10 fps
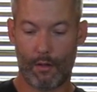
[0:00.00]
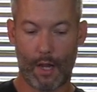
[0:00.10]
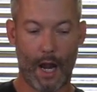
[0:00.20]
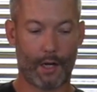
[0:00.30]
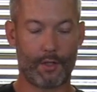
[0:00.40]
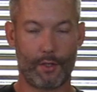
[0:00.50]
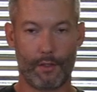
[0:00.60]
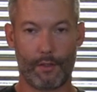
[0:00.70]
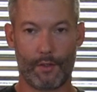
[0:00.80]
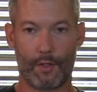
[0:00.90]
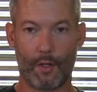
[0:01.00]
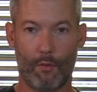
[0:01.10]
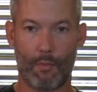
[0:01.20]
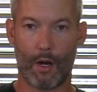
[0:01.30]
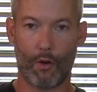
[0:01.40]
action
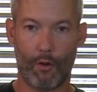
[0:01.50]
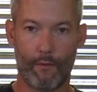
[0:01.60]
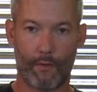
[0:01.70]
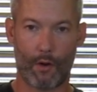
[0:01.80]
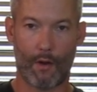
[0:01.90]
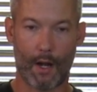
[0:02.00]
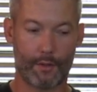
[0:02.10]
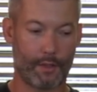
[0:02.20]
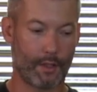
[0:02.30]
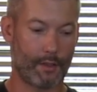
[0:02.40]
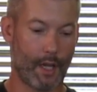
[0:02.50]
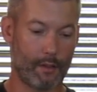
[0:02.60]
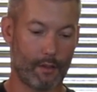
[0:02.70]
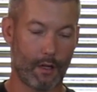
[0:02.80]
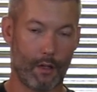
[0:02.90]
steel barrel for around
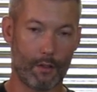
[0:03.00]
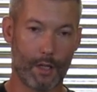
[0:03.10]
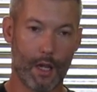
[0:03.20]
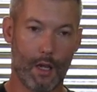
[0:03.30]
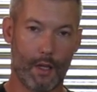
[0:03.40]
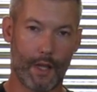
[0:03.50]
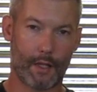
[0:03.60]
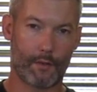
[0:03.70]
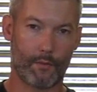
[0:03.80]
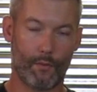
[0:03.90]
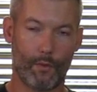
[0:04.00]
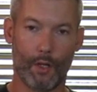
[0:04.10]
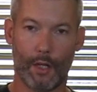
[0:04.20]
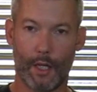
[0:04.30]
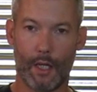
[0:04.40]
$6,000, and that's
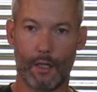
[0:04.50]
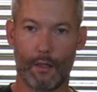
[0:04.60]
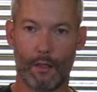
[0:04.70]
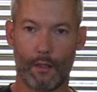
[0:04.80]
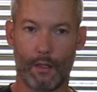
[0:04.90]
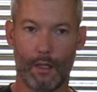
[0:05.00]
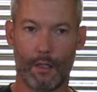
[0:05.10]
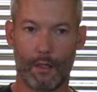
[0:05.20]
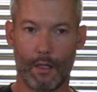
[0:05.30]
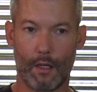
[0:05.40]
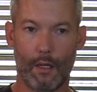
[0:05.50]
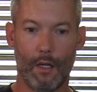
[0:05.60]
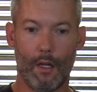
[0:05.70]
really in the